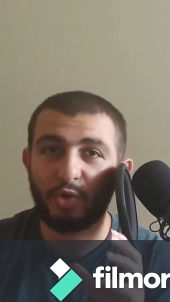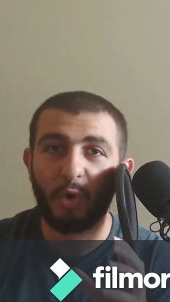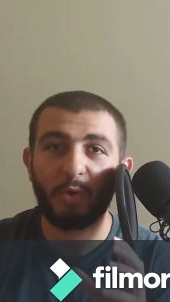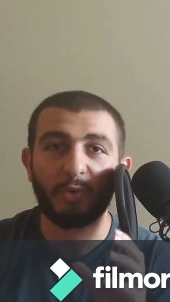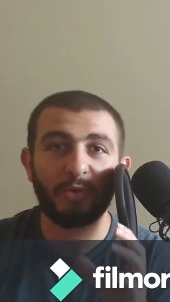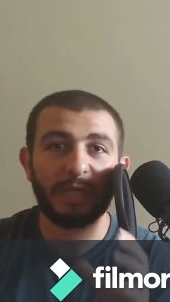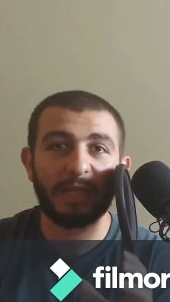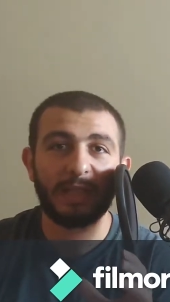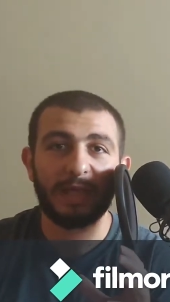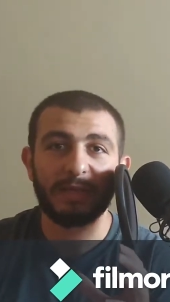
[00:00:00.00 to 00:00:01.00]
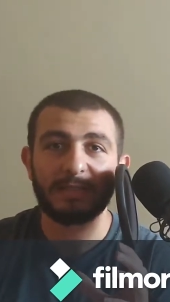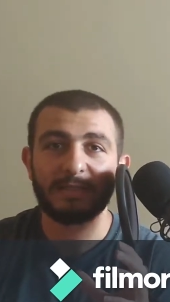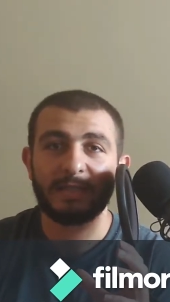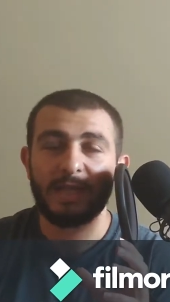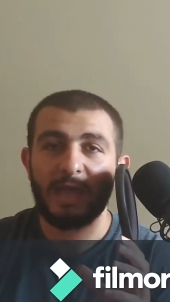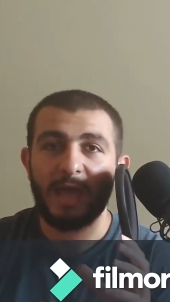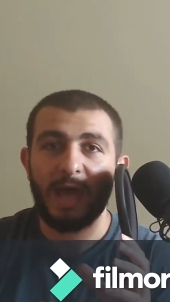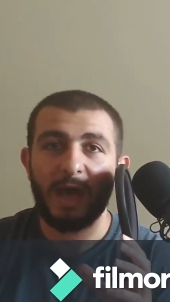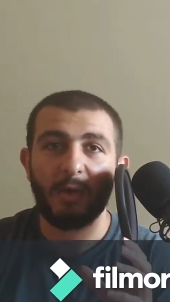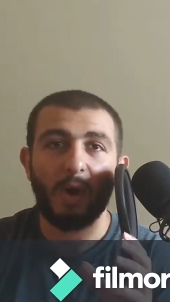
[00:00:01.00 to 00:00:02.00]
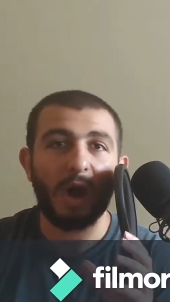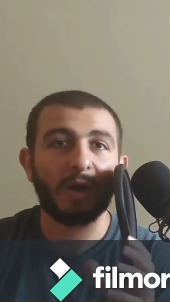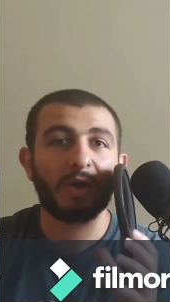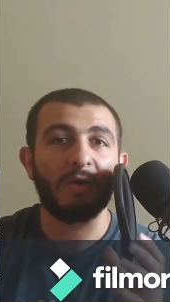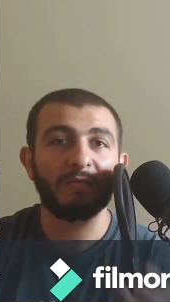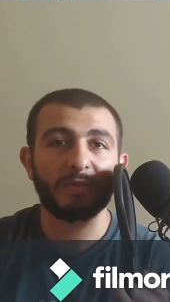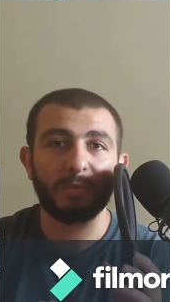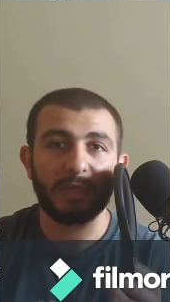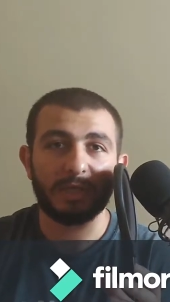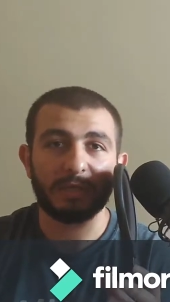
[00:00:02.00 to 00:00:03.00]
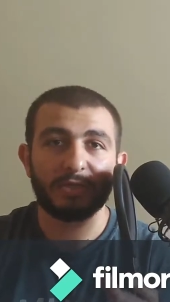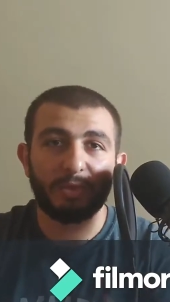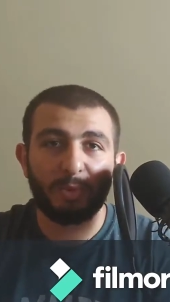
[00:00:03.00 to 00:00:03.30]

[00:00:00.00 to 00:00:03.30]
don't realize how uncomfortable it is